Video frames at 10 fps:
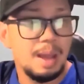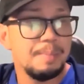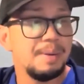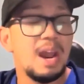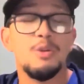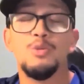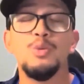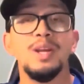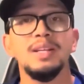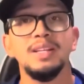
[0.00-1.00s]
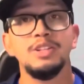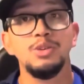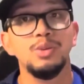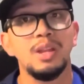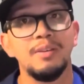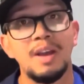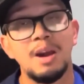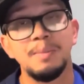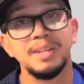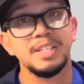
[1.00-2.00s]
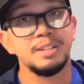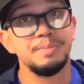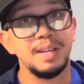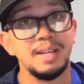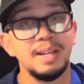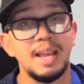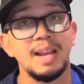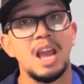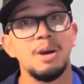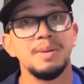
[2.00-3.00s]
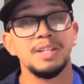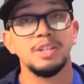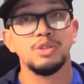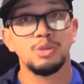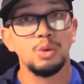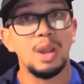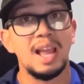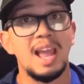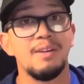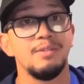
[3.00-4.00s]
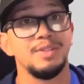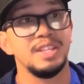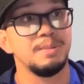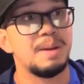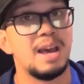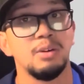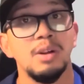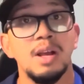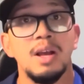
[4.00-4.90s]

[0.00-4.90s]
But I really do love how much spin and how much control I have with this paddle.